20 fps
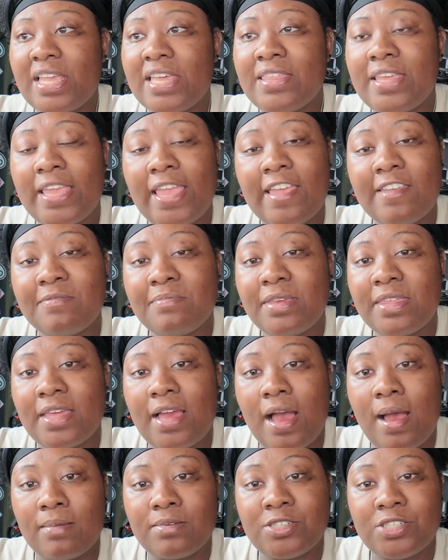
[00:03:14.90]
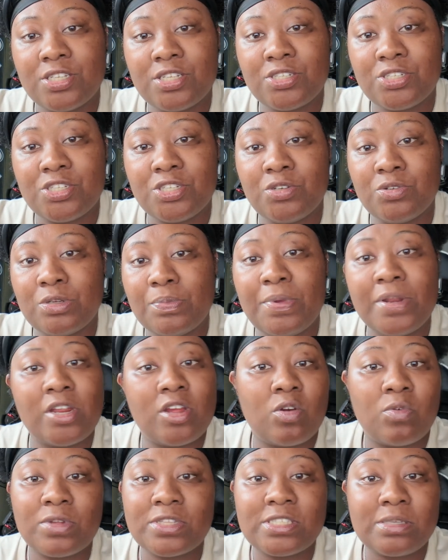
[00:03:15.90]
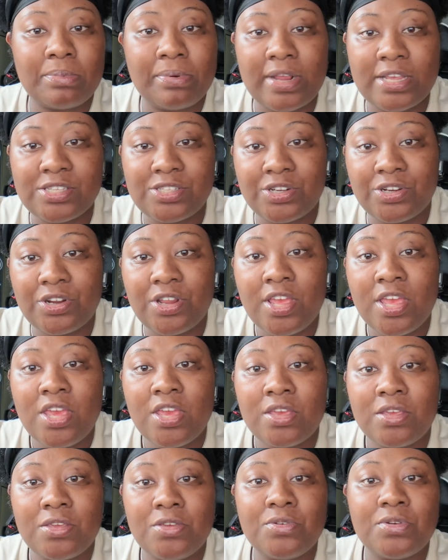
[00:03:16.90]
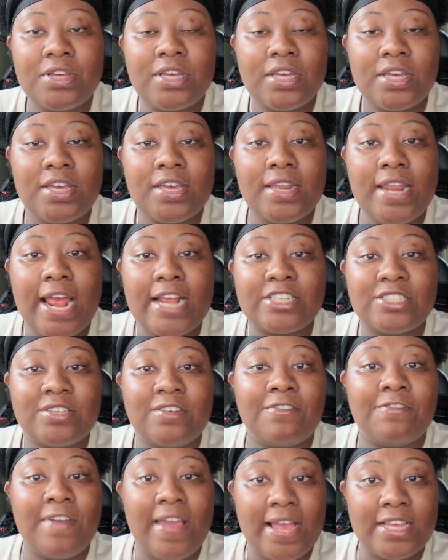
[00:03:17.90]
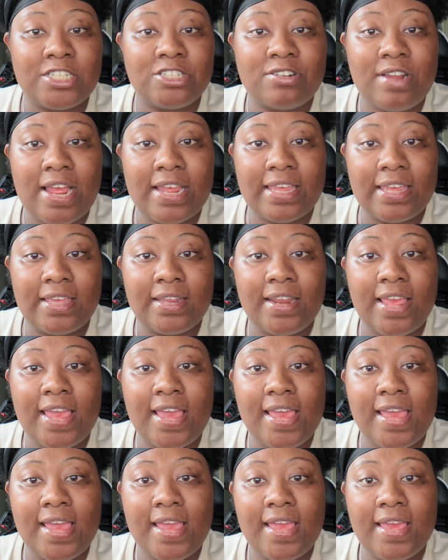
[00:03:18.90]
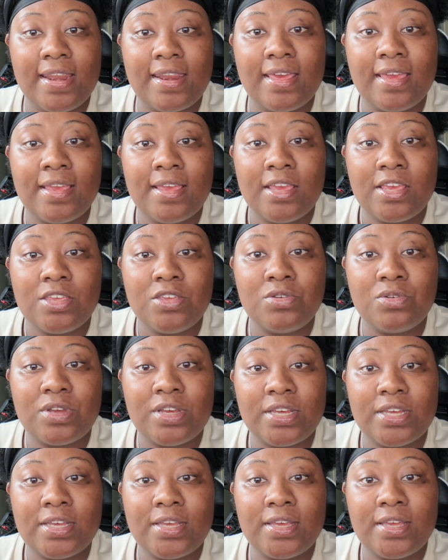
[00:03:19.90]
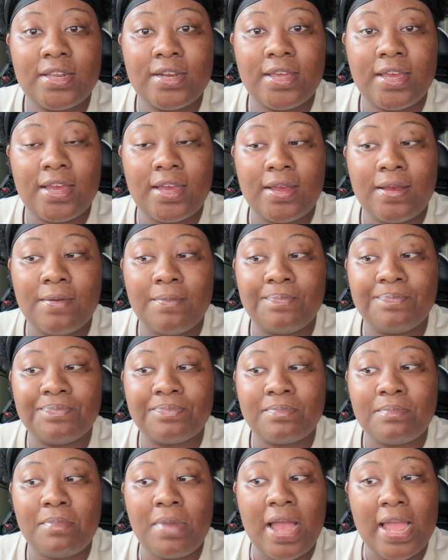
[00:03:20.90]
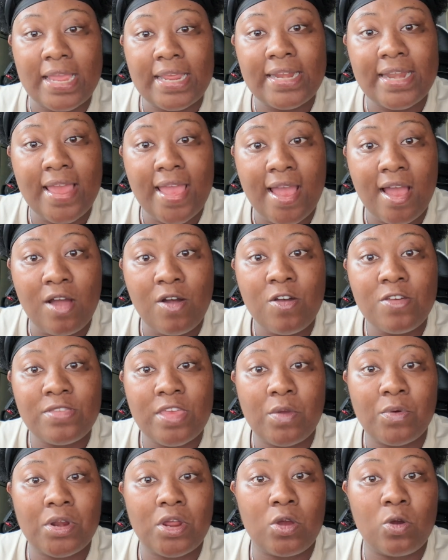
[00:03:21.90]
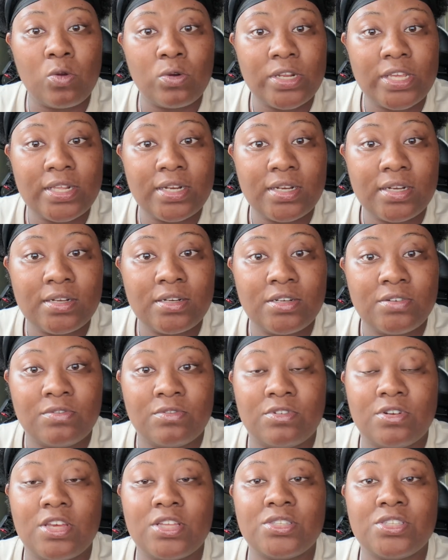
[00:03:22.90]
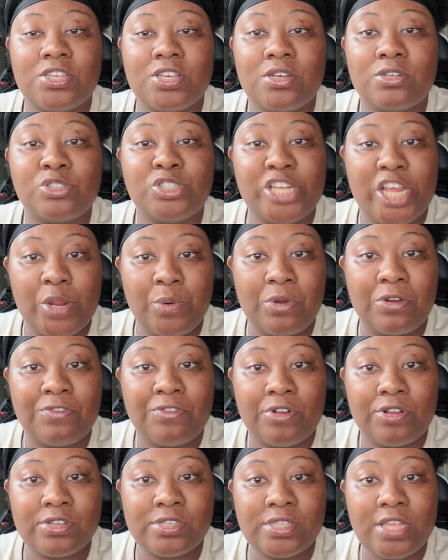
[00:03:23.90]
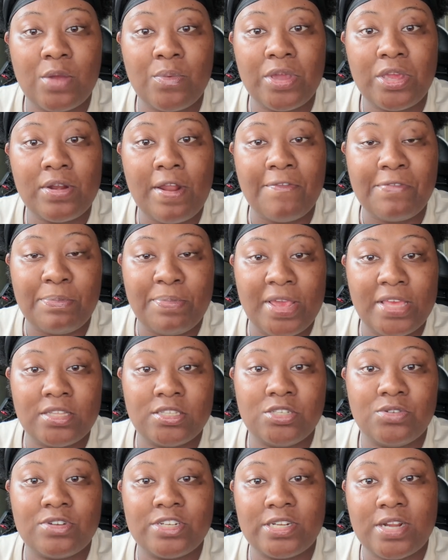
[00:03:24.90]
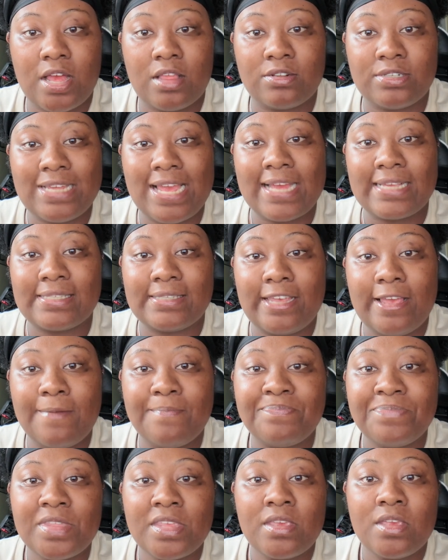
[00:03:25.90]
they gave me the option to, depending on what suppressor, you could actually fast track it and you could buy it now and they would hold it until January 1st. That way you don't have to pay the $200 tax stamp.